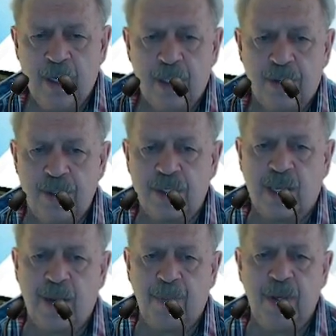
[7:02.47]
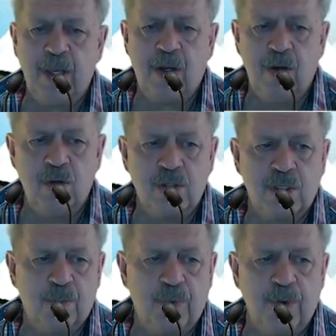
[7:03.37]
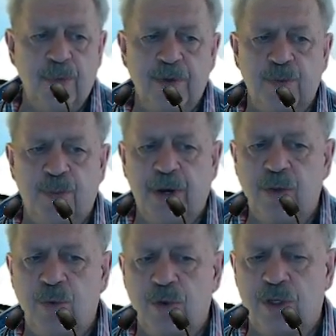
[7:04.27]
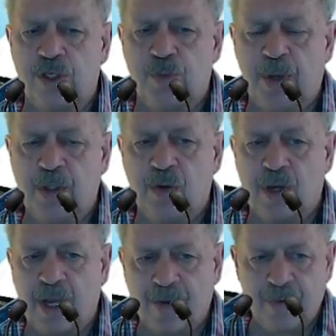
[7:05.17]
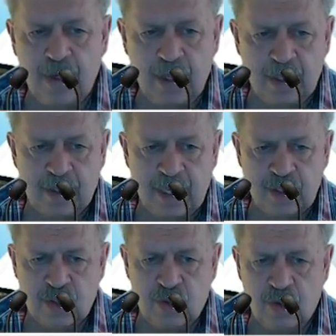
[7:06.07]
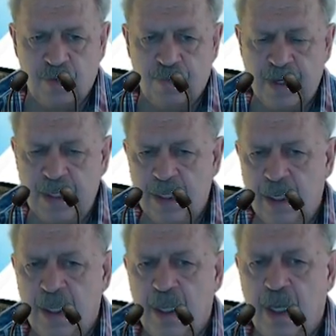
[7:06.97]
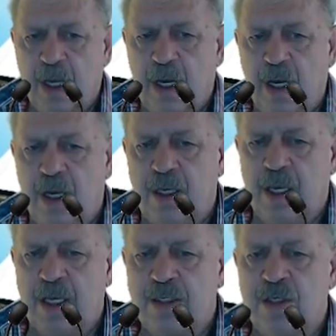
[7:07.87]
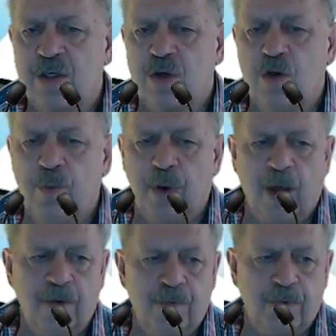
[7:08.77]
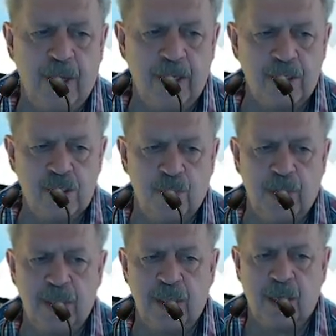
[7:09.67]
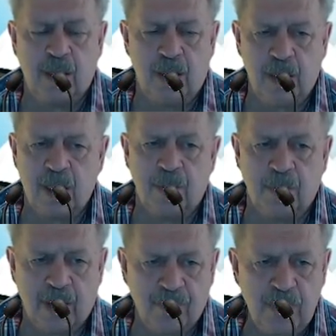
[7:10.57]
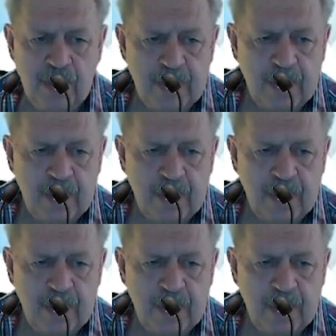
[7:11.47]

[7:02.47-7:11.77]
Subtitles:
This cap includes the premiums paid with respect to cover attached to the fund, in essence, group life and disability income cover.